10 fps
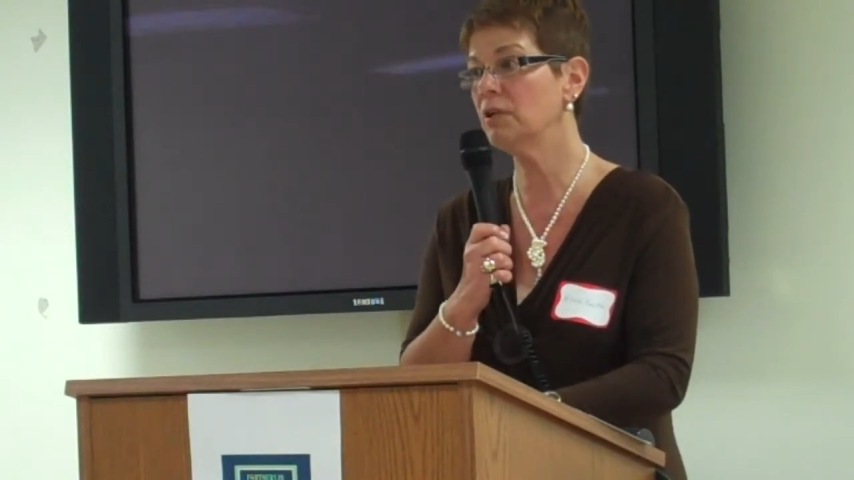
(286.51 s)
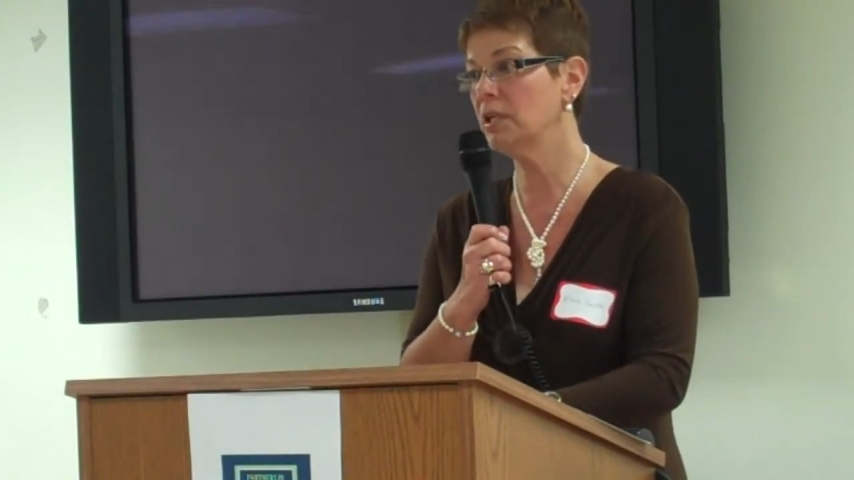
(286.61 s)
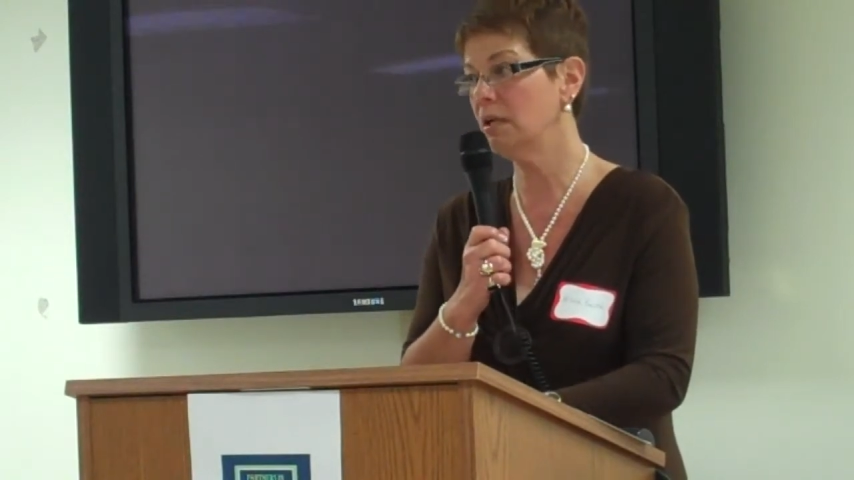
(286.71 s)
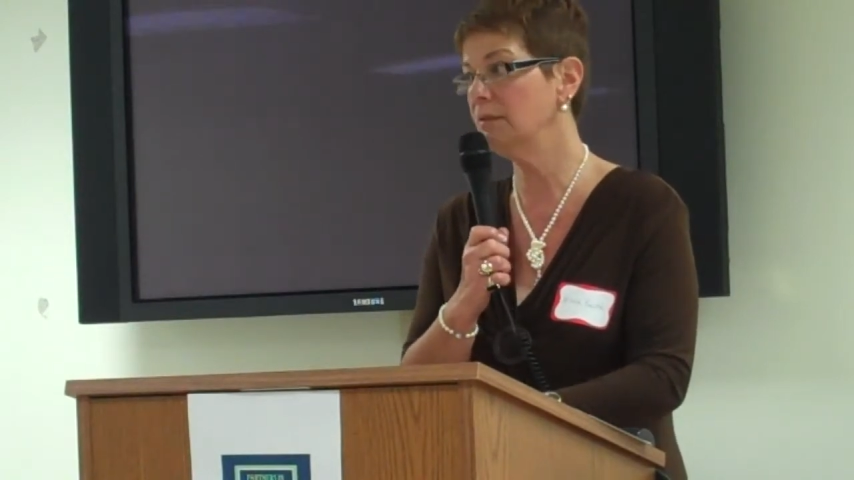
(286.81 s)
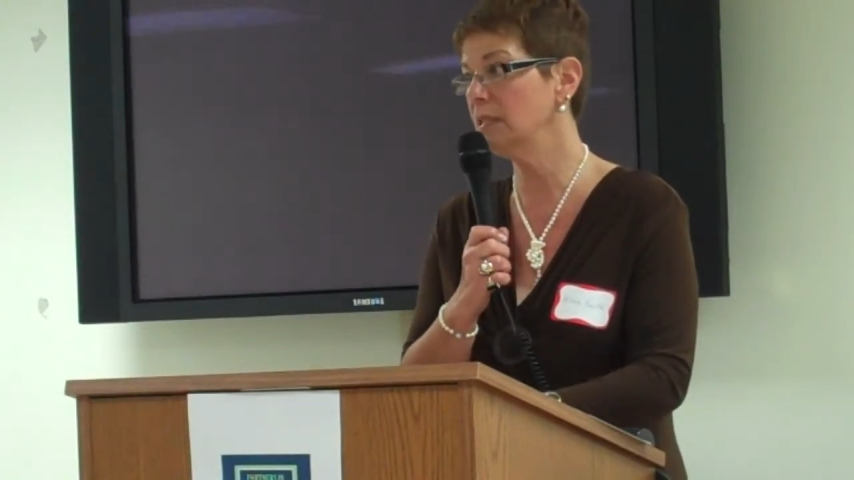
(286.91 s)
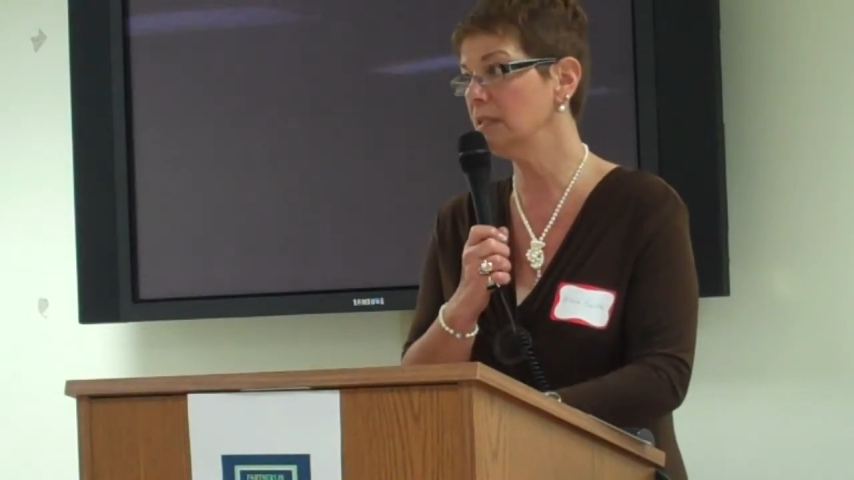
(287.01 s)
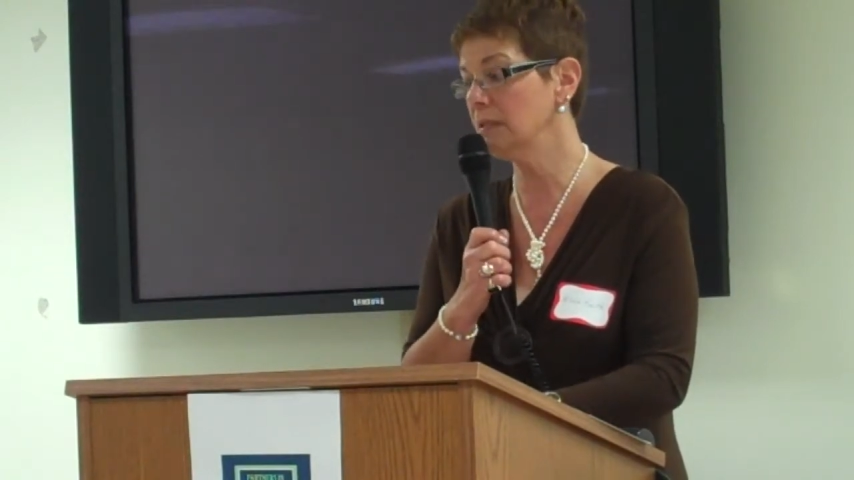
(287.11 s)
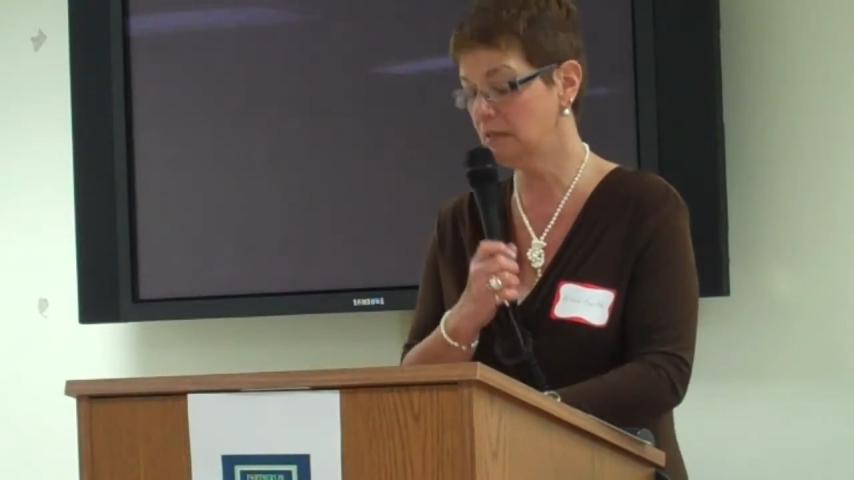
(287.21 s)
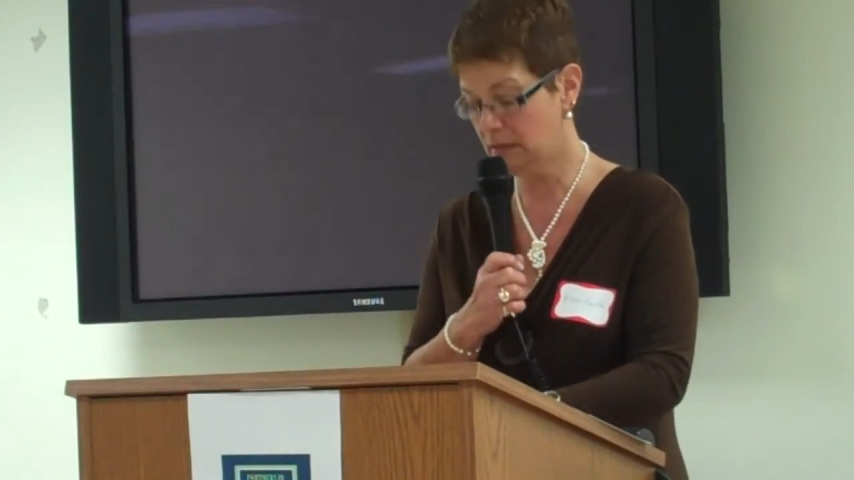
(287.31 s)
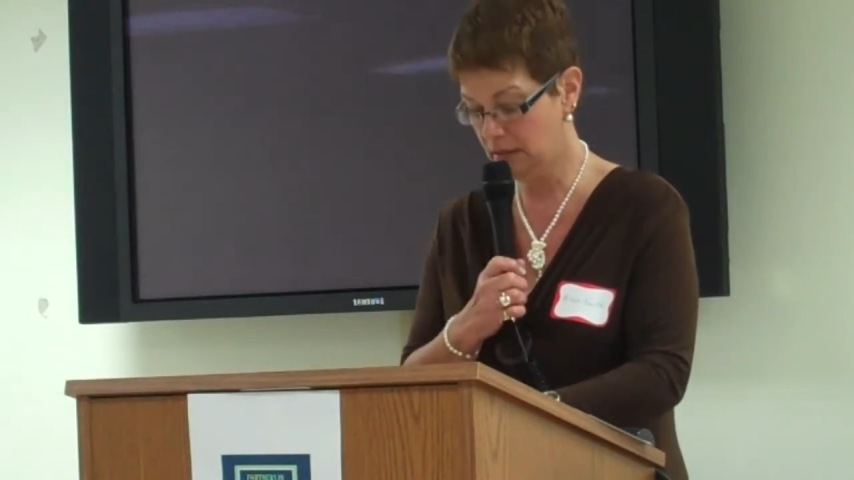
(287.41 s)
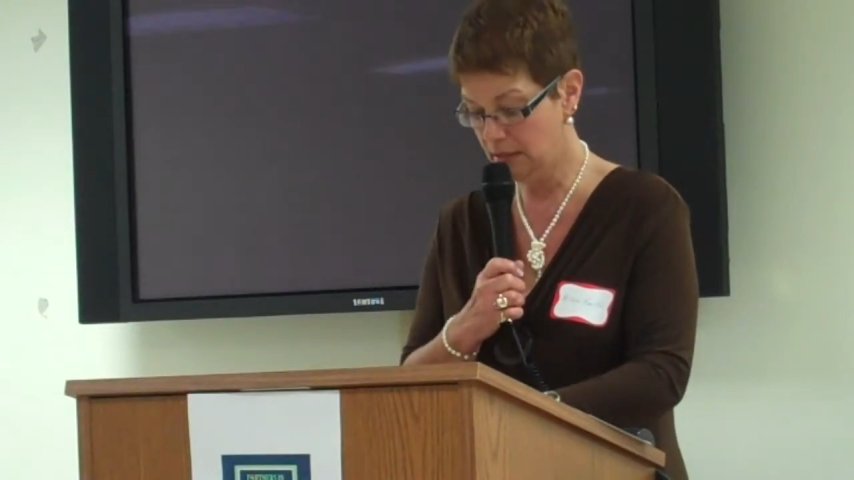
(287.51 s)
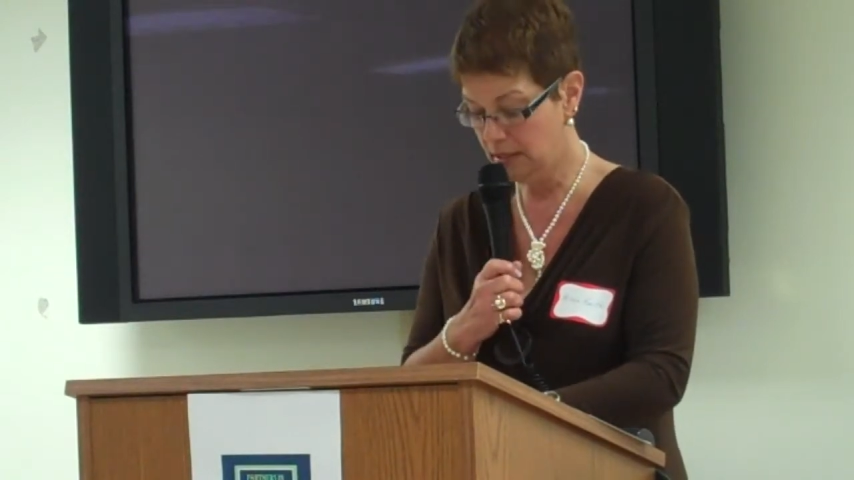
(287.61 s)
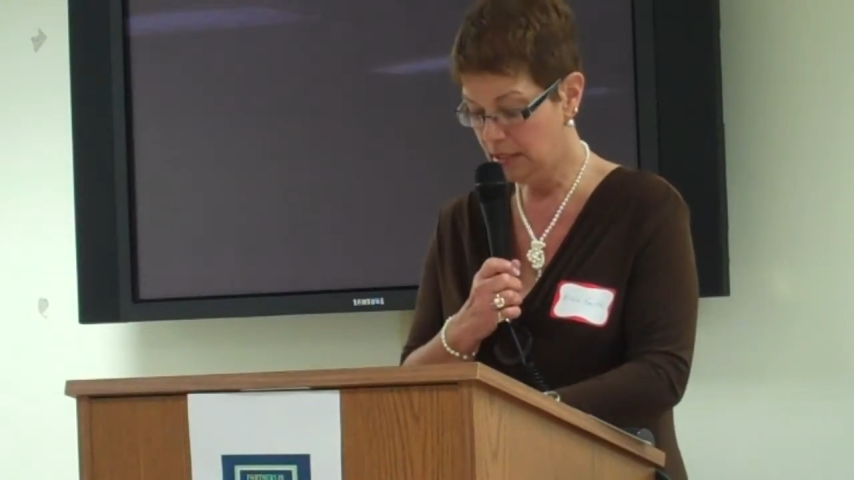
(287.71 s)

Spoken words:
occurrences.